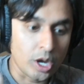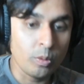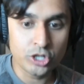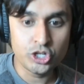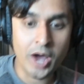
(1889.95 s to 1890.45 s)
So
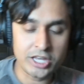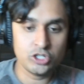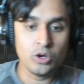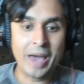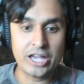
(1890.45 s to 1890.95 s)
I want you
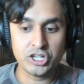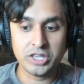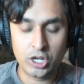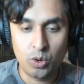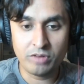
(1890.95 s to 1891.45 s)
guys to
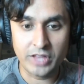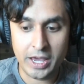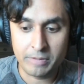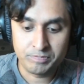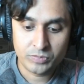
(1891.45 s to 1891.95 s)
imagine that you have
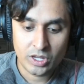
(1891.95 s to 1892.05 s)
like